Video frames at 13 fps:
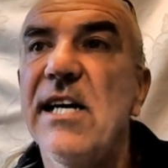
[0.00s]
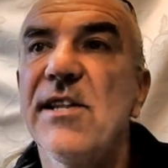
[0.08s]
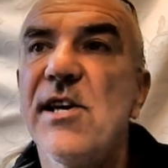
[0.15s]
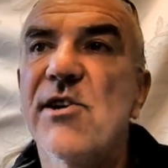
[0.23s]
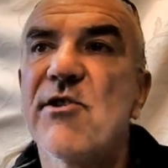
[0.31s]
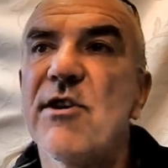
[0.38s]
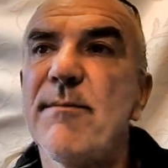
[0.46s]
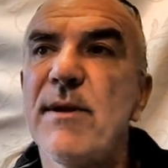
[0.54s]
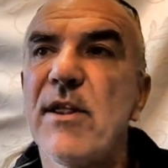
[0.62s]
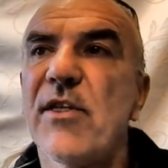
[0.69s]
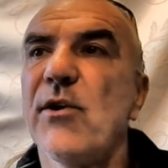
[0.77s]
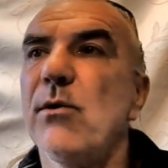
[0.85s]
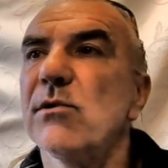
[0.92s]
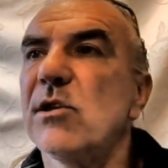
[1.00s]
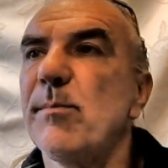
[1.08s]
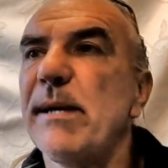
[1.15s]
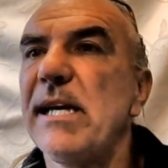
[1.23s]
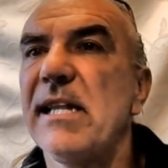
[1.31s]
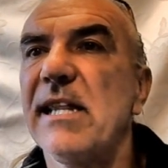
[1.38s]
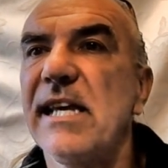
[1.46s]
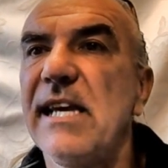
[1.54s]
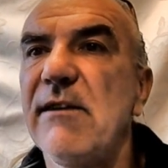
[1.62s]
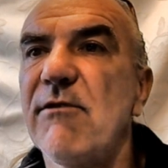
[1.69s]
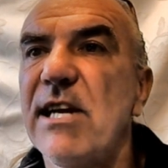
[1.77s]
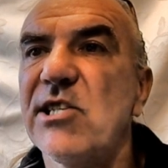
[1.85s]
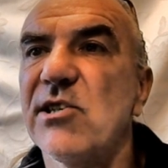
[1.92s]
The agreement, thought to be in the
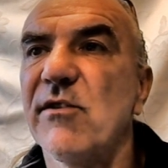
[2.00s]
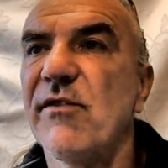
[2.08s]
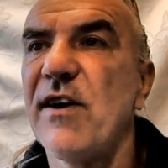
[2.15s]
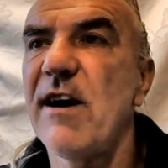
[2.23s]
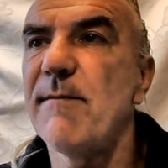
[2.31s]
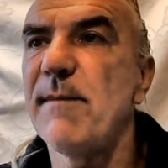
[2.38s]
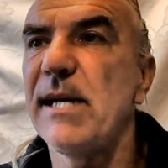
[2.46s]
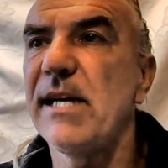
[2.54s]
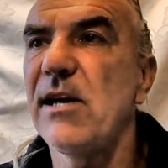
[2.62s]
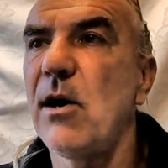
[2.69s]
region of 5 million,